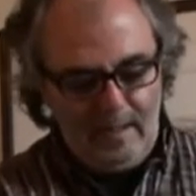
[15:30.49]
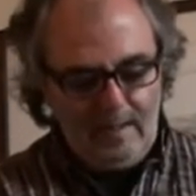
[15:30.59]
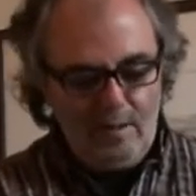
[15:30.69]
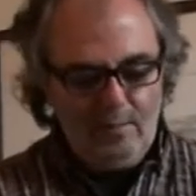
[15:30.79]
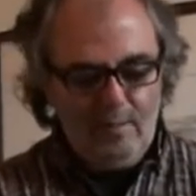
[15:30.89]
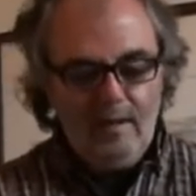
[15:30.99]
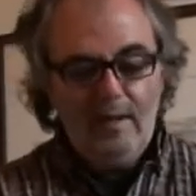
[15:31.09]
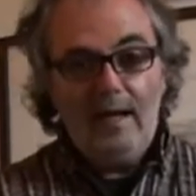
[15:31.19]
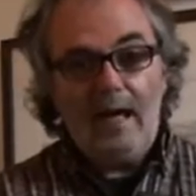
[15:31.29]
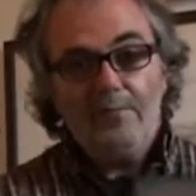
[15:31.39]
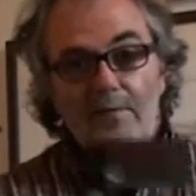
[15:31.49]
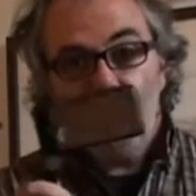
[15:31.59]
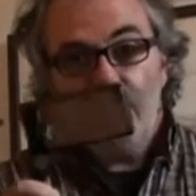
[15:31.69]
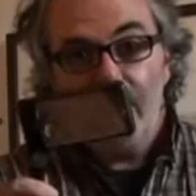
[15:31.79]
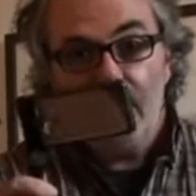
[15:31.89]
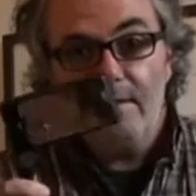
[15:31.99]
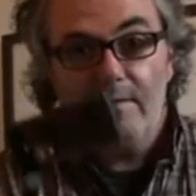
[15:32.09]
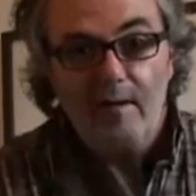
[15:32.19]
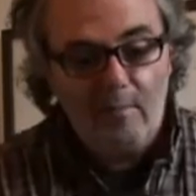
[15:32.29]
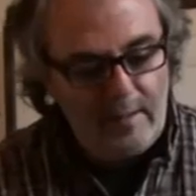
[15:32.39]
Now, I have to take
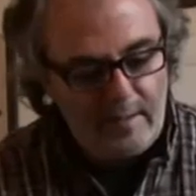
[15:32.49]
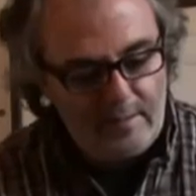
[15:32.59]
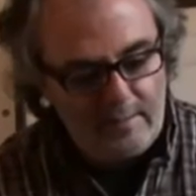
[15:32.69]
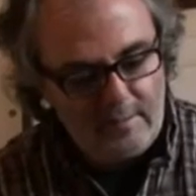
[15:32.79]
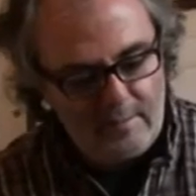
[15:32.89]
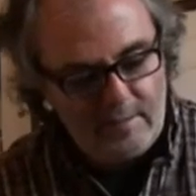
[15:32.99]
out my little